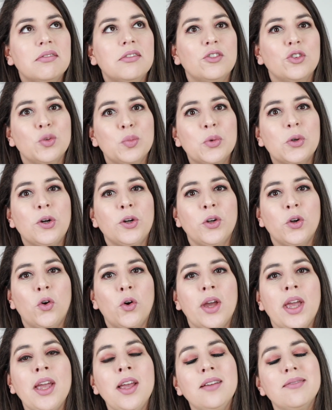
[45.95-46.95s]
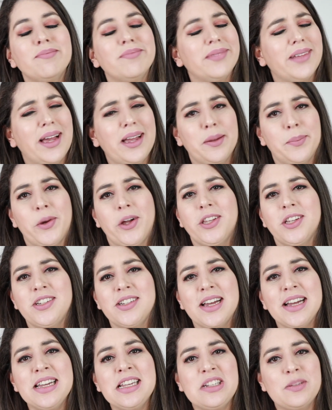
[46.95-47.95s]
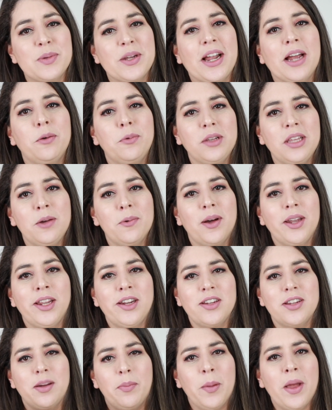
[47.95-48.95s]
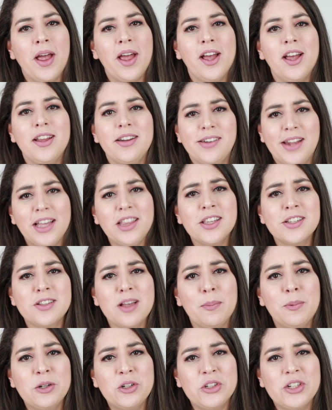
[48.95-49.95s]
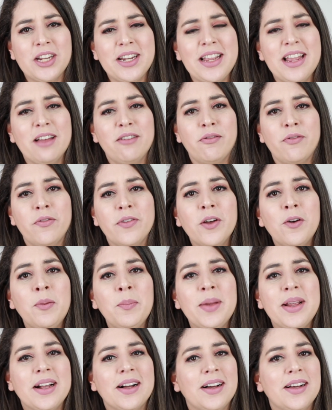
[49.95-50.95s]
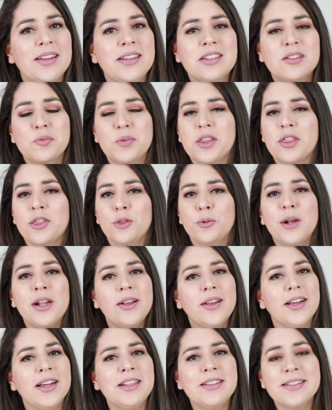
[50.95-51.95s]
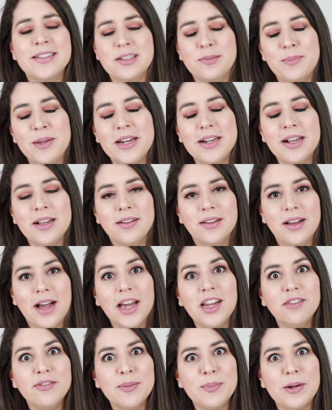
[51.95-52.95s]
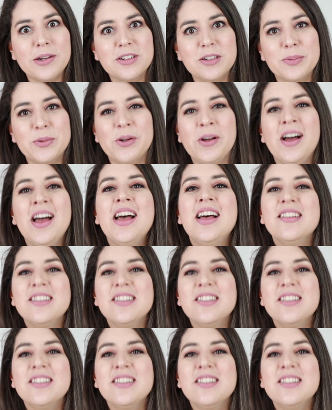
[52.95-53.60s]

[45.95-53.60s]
super annoying. I apologize, but I really wanted to take this opportunity and film because with three kids, it's been kind of impossible.